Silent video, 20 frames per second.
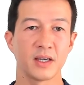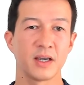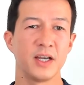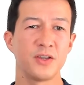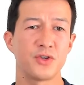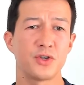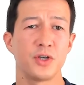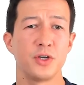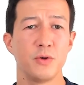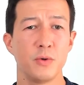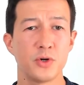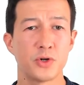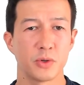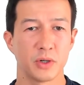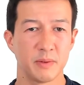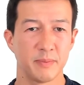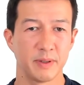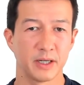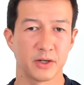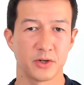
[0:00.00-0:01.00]
it's
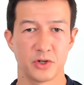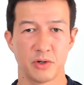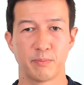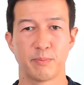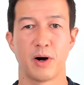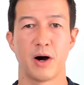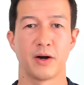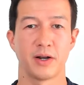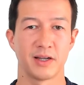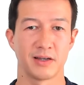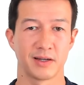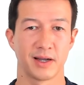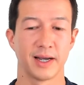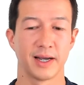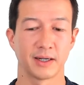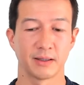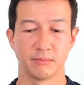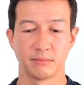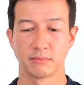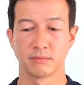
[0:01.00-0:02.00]
usually because your body's
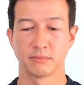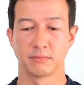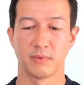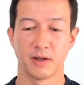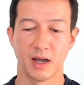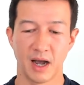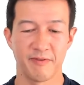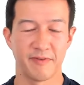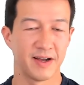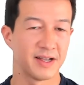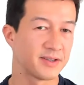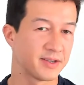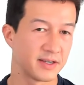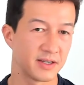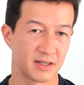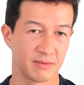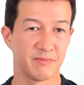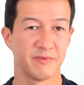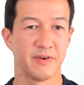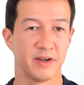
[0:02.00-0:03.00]
like, I fancy
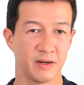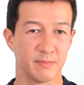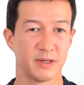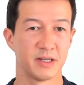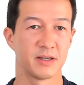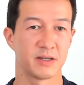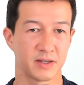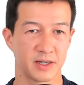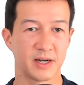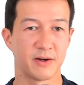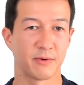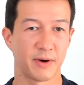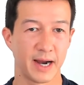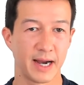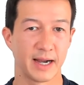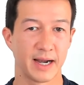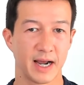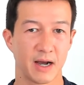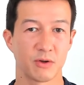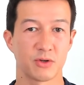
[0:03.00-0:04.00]
some vitamin C
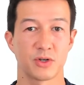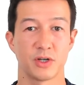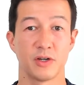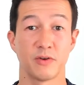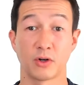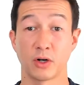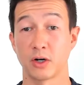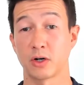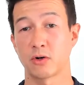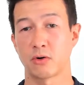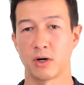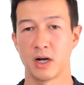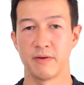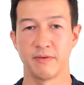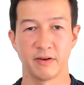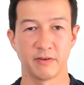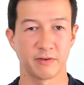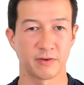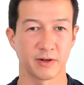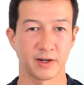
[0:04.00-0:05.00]
right now. So you've got a
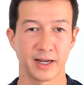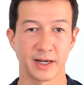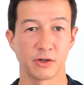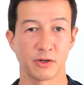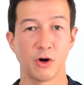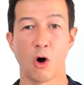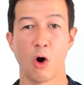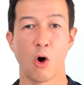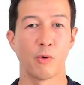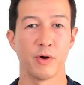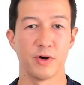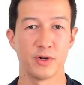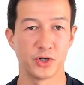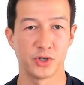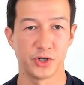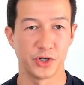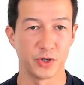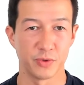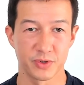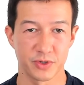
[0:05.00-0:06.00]
craving for like
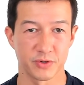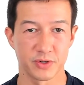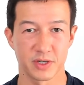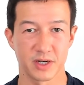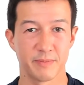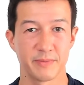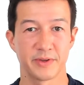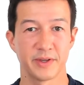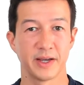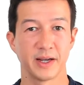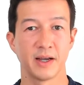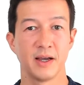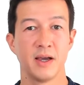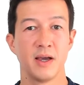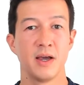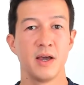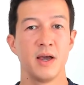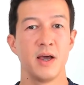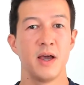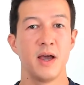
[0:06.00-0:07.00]
orange juice or something.
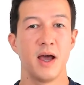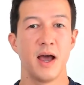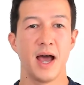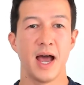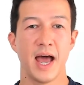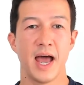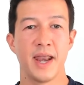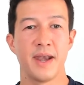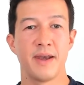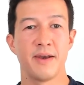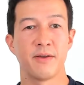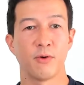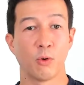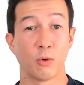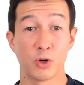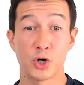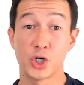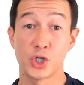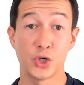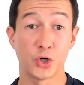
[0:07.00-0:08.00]

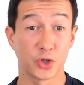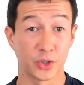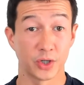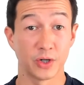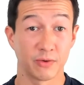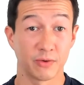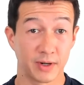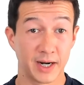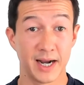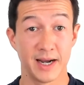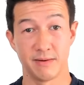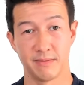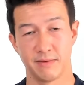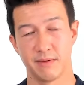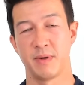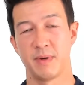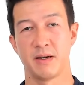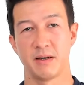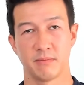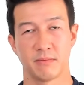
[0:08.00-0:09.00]
Or sugar, right? I
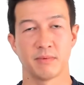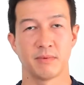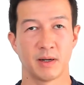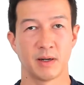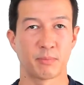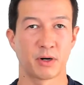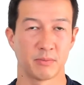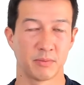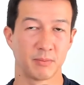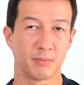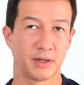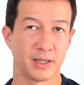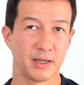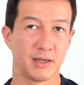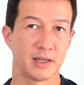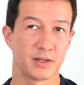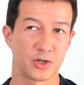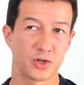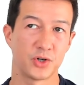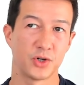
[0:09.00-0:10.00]
mean,
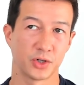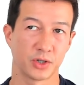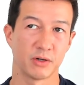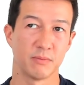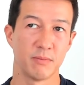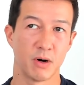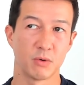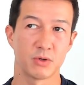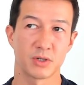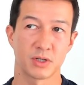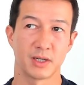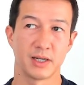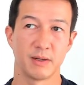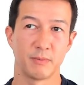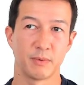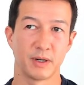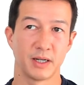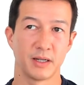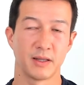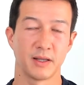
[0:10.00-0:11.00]
probably it's sugar mostly
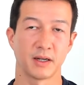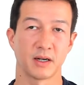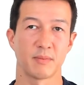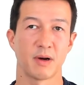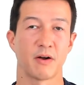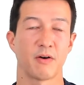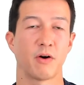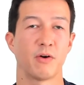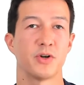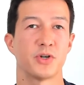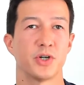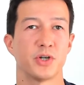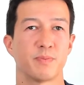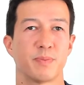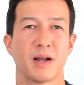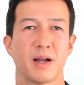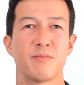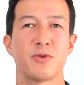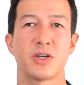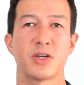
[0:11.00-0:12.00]
when you're thinking about orange juice.
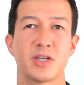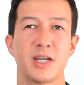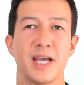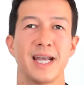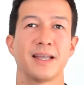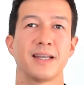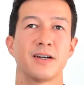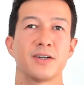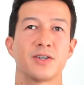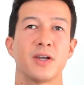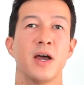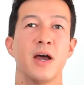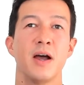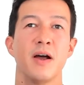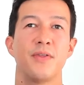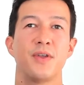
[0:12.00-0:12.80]
But I'm just saying there's